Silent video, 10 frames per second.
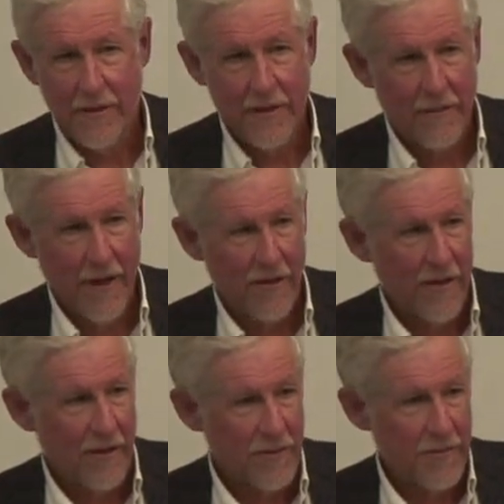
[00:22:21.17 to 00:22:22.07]
Uh, Michael
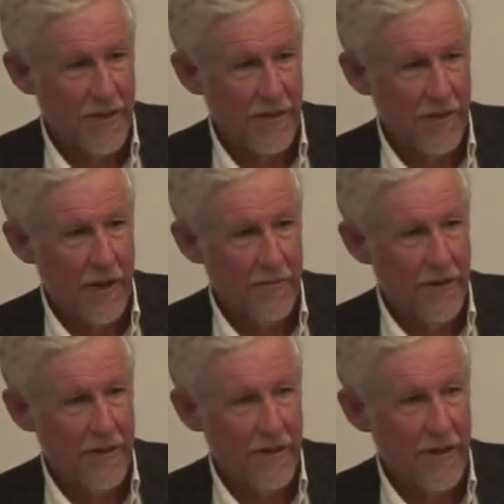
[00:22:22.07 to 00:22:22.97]
helps me quite a
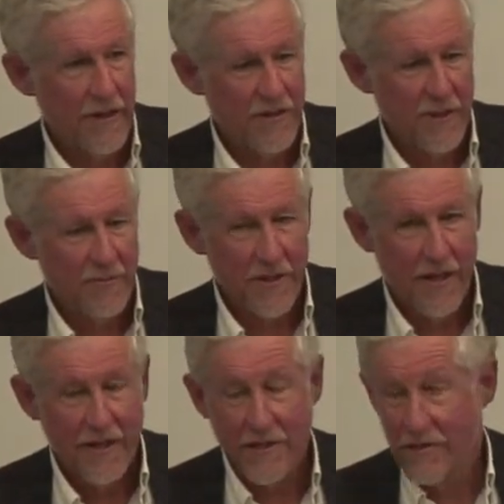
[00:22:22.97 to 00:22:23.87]
bit on CHIPS
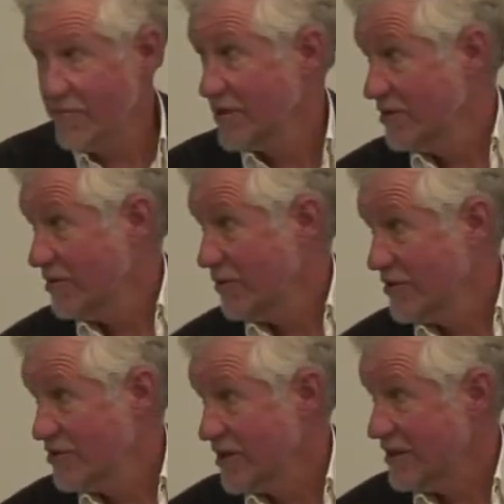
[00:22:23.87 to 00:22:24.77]
Alliance, so I really do
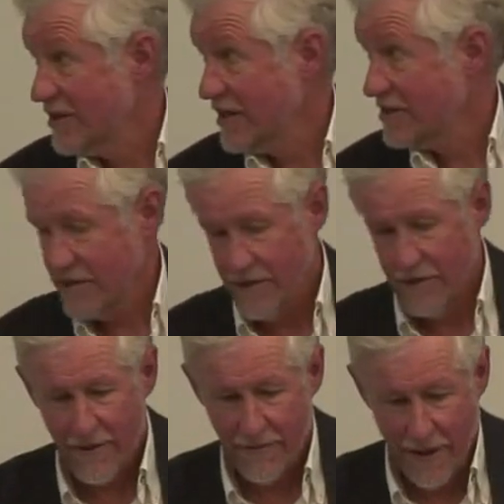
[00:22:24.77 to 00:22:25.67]
appreciate that. So
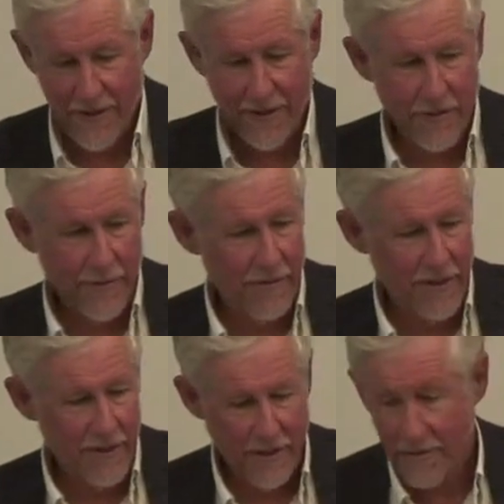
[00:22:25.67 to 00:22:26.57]
uh, I think this will be a great
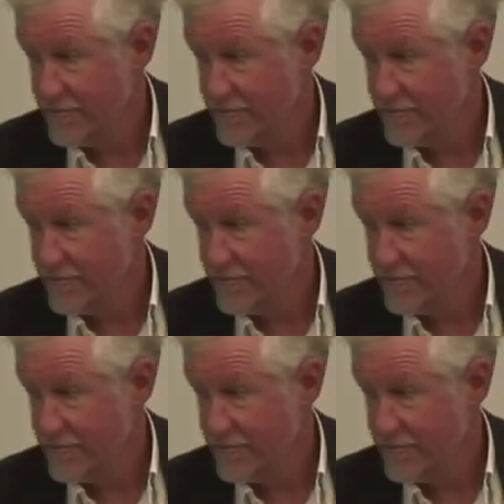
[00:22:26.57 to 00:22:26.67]
talk.